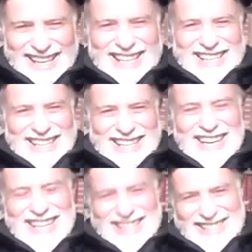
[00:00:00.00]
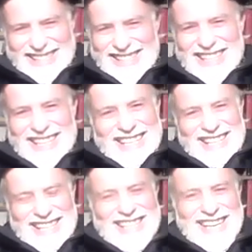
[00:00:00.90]
Yeah.
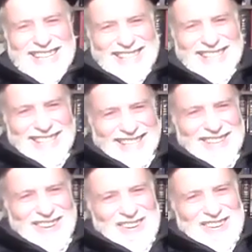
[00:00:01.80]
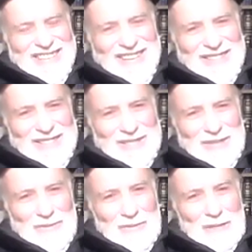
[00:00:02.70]
Yeah. Yeah, it's
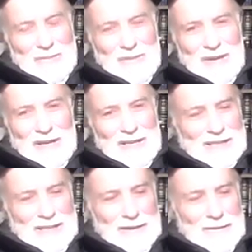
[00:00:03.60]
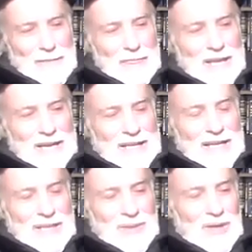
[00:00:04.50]
true. Because
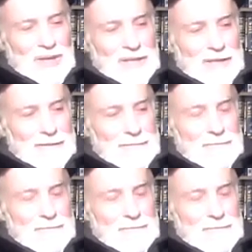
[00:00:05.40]
that's why